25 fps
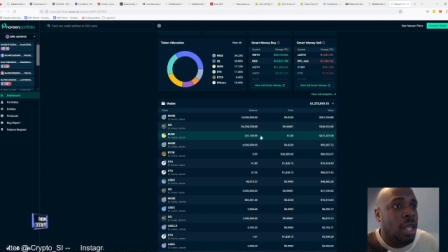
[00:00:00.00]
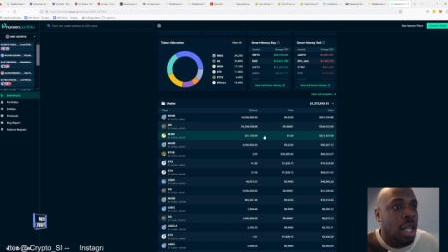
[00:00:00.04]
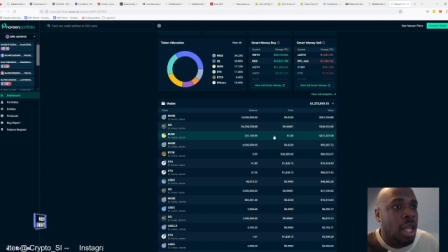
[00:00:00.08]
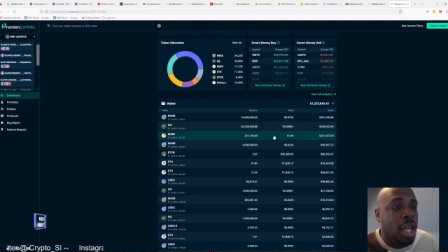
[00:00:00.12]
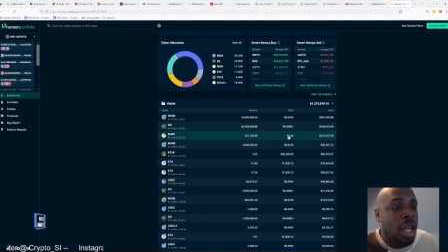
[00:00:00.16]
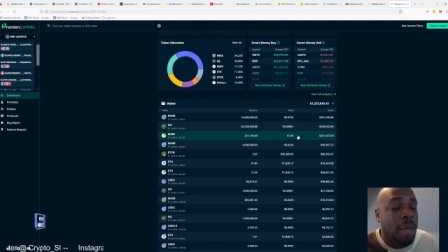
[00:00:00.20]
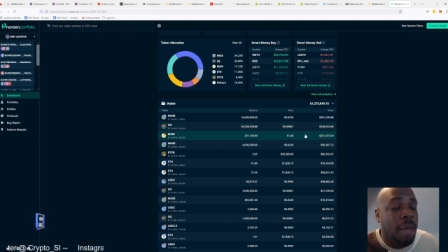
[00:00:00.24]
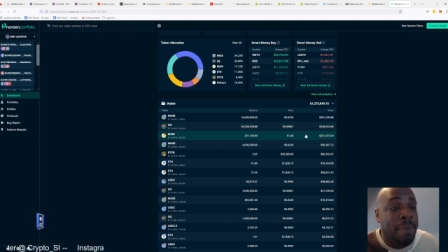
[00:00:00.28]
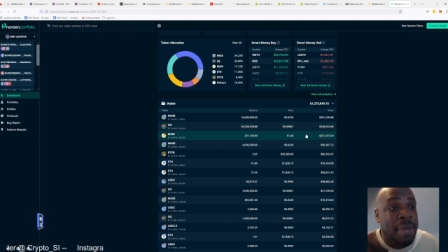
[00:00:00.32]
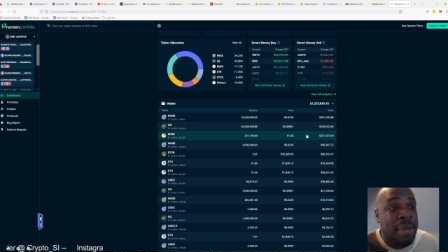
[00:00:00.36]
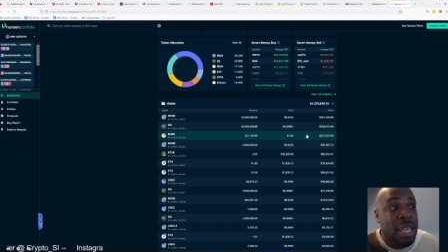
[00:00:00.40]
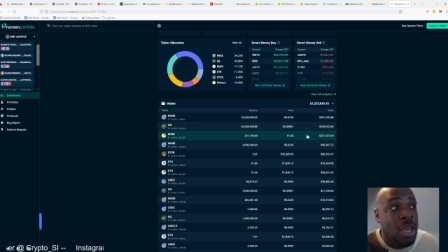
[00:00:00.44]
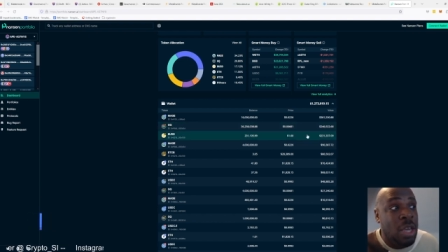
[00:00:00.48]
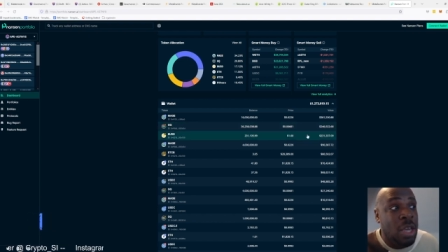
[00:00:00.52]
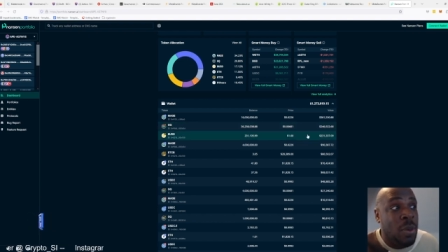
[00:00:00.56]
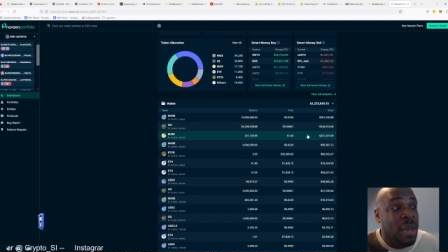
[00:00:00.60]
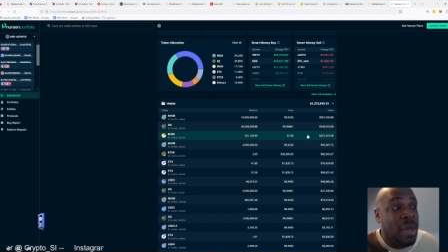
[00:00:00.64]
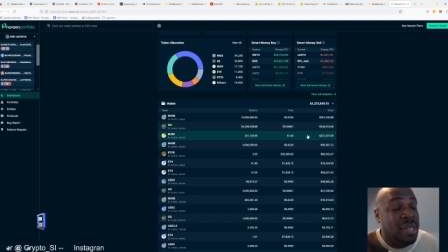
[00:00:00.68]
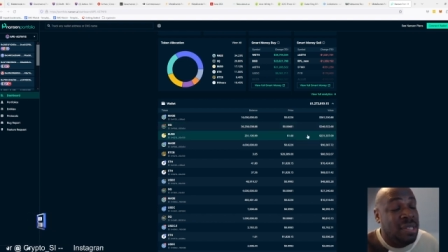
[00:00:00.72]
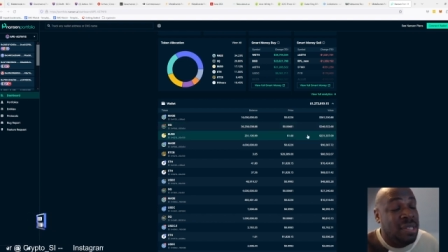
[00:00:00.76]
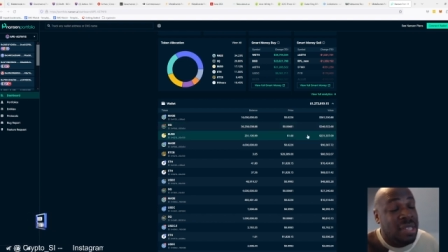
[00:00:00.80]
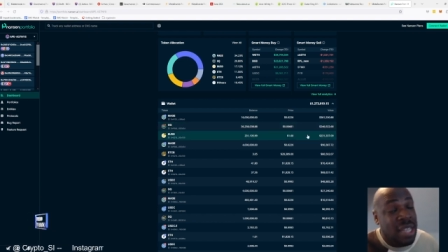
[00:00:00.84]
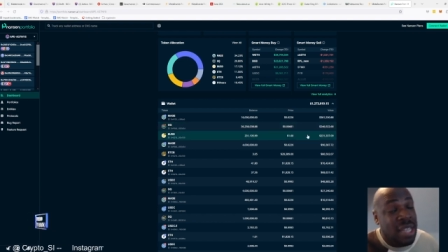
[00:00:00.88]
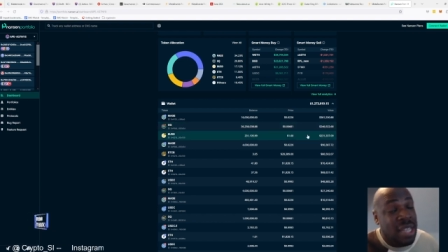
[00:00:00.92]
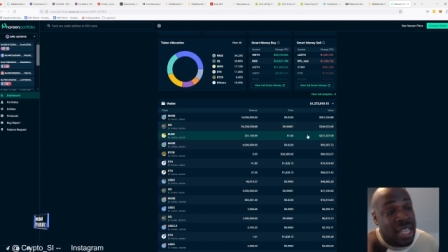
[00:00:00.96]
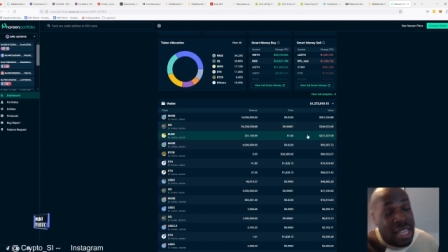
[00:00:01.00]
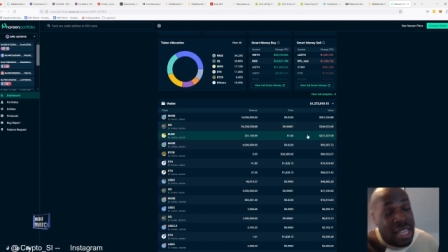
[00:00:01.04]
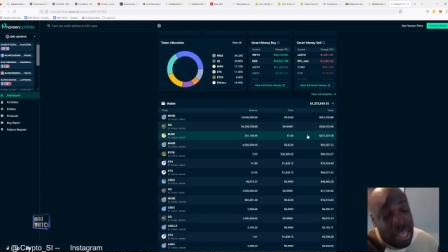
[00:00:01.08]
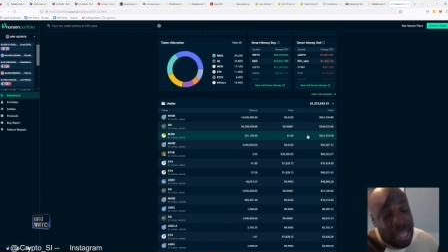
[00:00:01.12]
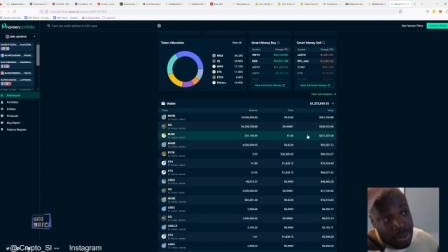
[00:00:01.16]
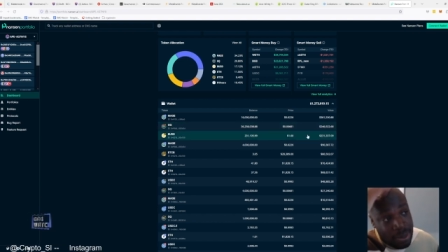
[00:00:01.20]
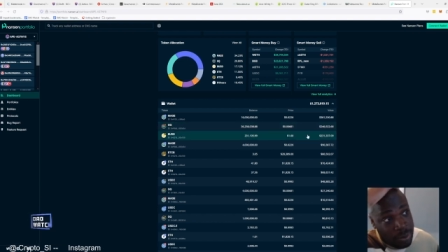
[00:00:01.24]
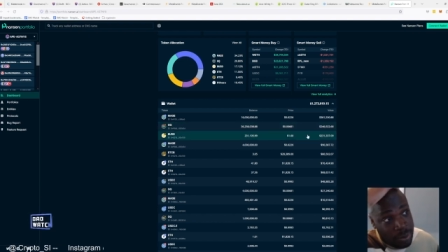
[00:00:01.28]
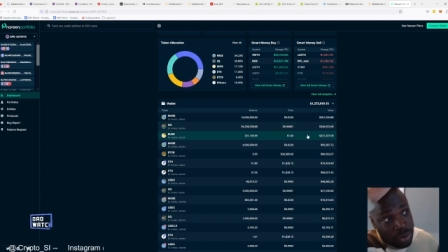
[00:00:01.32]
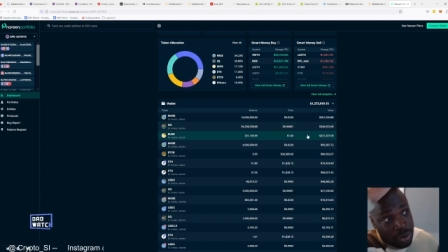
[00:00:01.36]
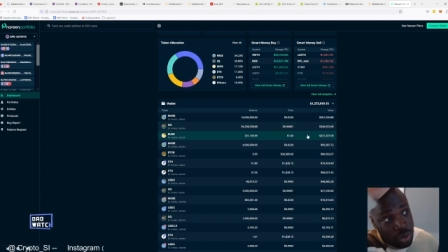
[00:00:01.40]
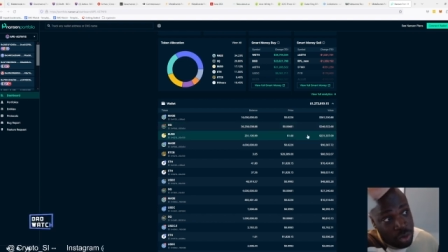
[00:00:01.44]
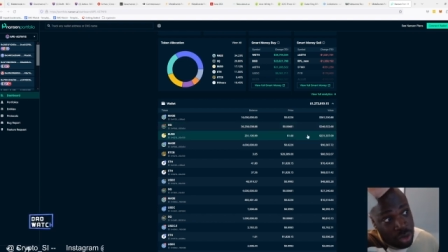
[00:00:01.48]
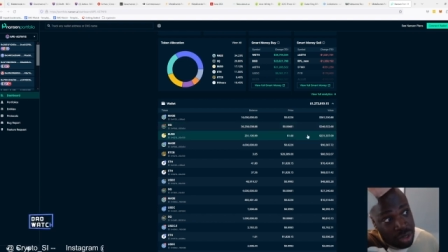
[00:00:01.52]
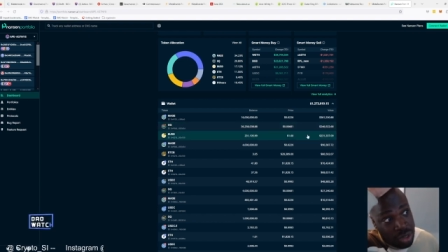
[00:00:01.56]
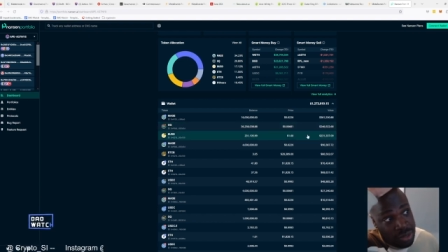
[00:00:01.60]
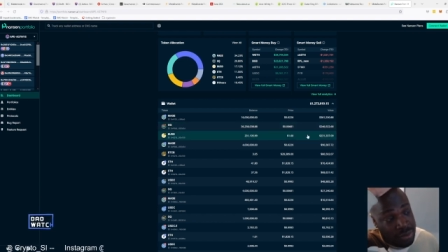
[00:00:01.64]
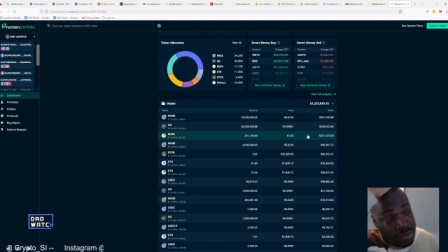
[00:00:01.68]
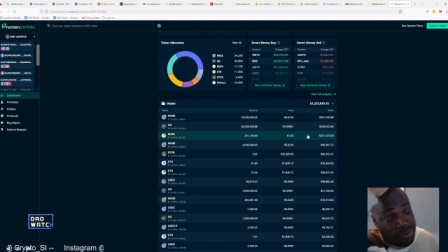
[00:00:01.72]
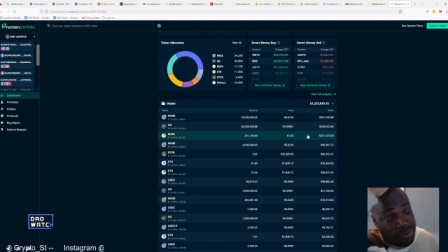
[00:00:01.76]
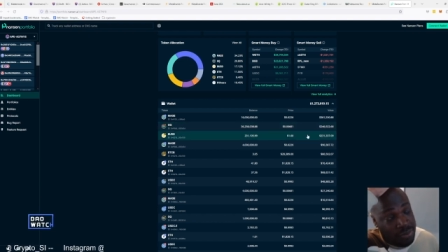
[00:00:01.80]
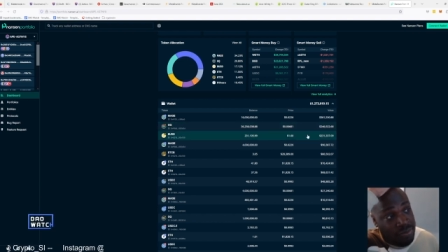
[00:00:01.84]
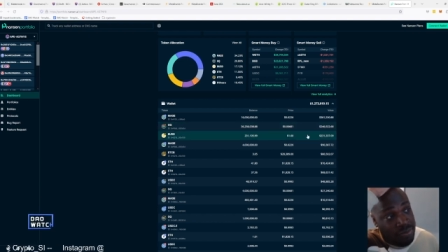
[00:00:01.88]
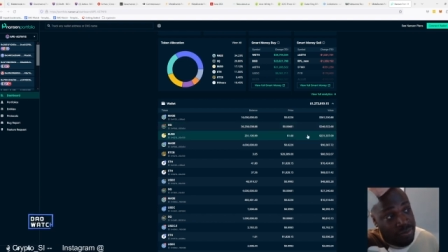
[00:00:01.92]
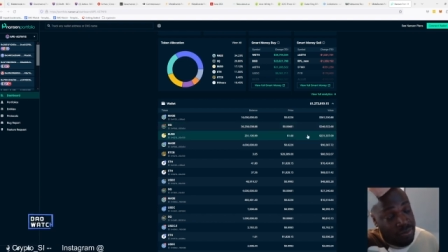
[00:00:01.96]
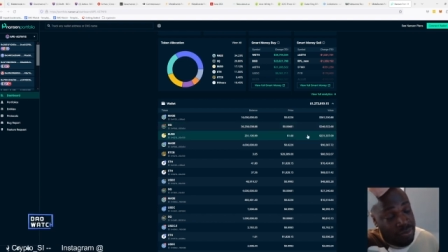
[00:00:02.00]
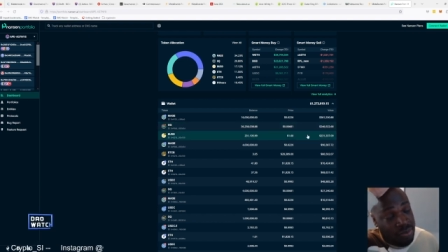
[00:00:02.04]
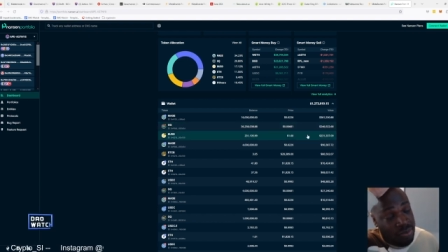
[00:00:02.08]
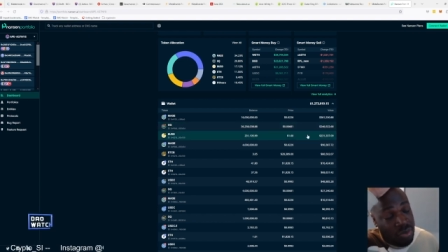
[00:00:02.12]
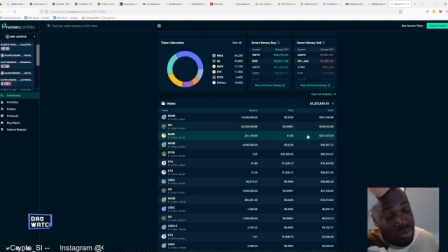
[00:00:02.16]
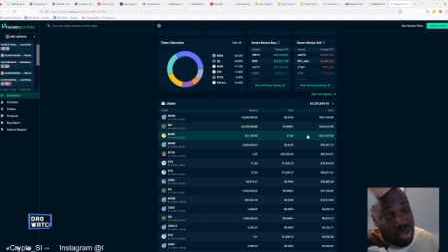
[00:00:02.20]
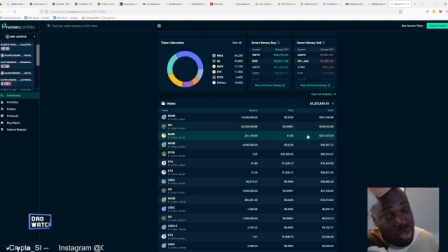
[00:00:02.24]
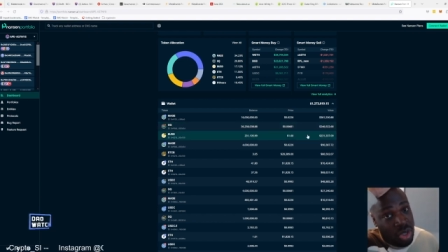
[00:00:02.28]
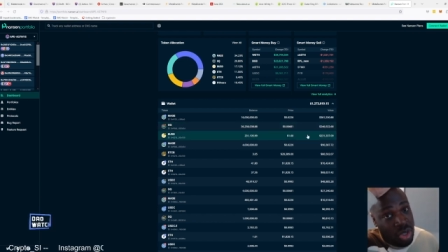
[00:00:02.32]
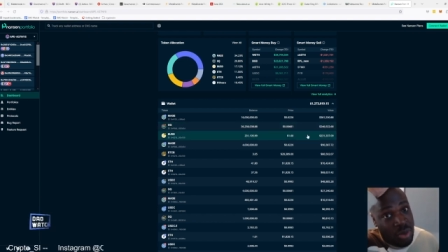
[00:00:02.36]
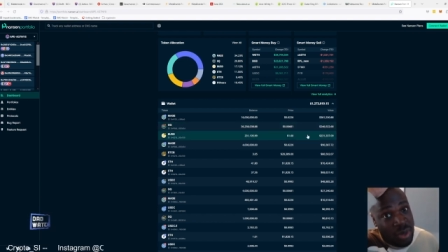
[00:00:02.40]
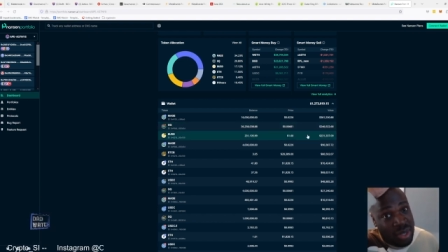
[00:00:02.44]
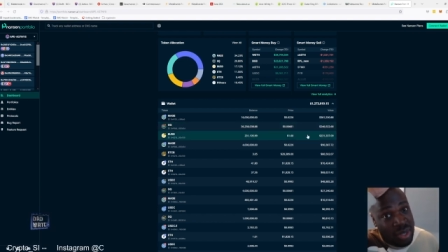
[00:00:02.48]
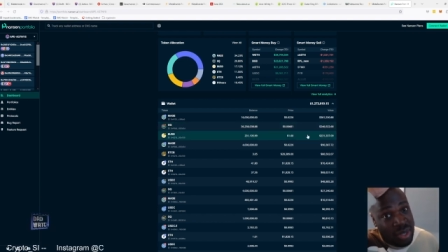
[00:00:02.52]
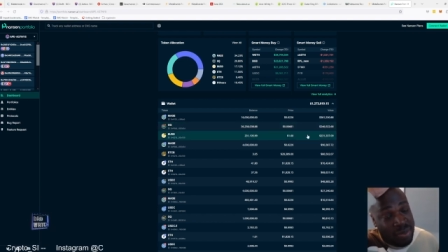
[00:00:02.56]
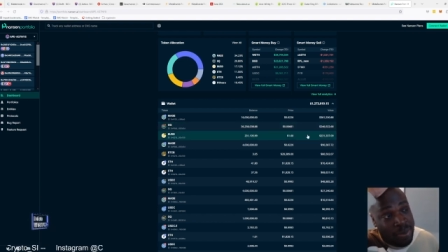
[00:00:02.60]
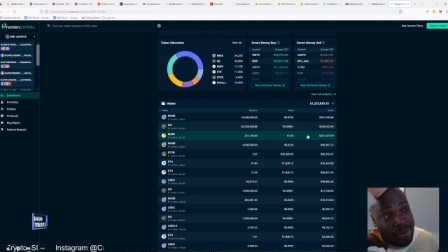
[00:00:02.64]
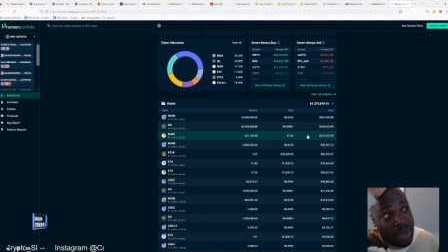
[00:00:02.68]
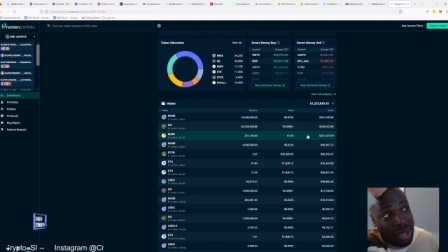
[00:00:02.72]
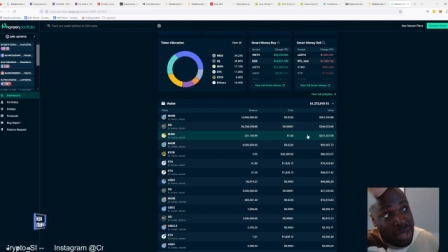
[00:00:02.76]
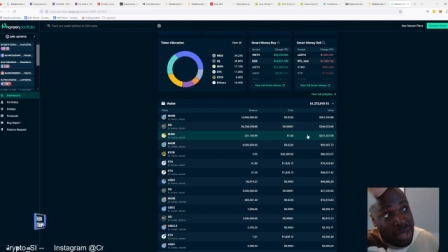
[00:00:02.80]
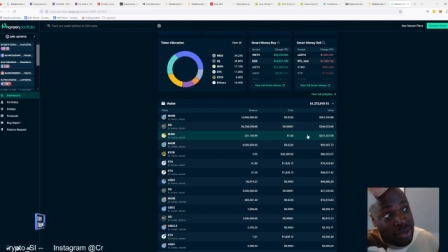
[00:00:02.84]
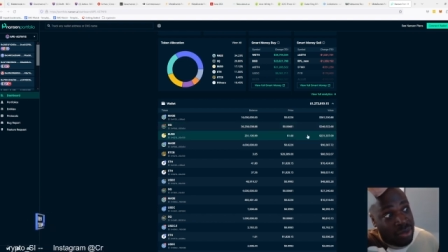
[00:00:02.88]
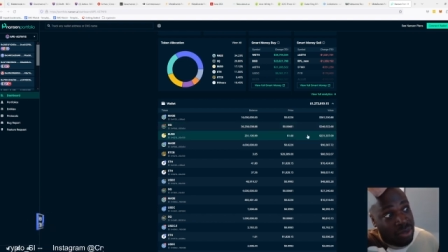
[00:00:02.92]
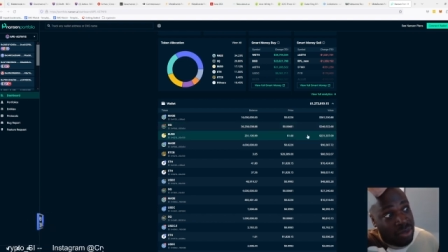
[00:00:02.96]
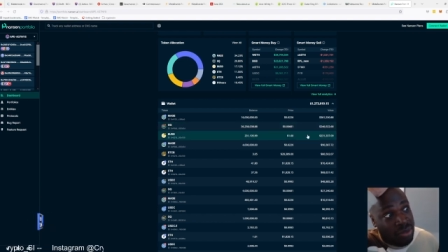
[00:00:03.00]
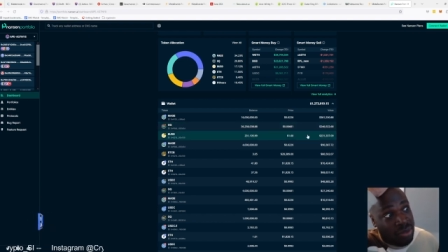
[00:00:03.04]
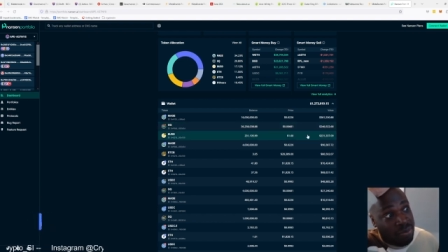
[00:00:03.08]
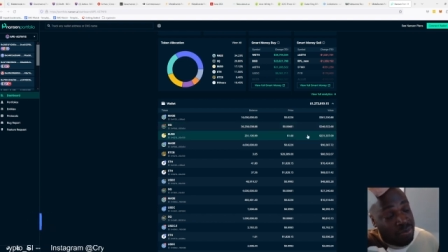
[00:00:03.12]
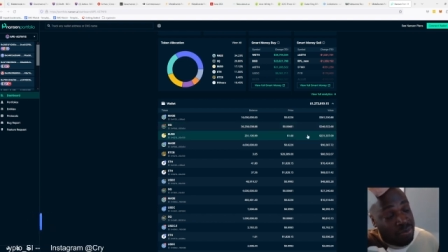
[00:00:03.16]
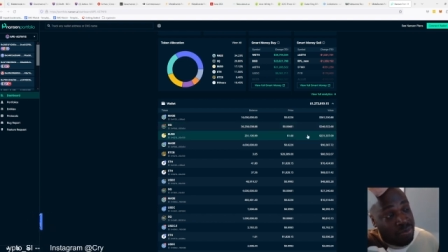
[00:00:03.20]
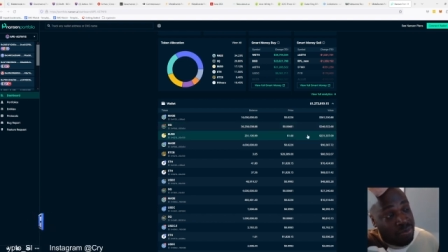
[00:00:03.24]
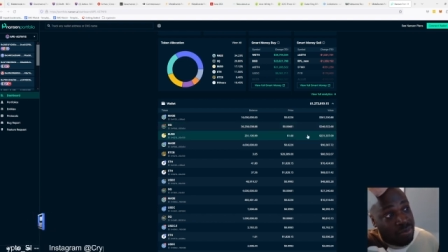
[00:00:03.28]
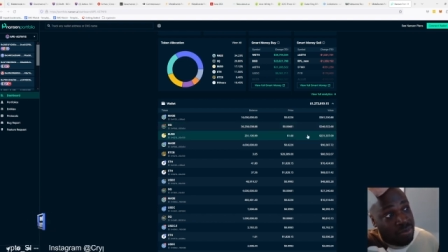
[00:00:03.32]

Uh, B U S D, which is U S backed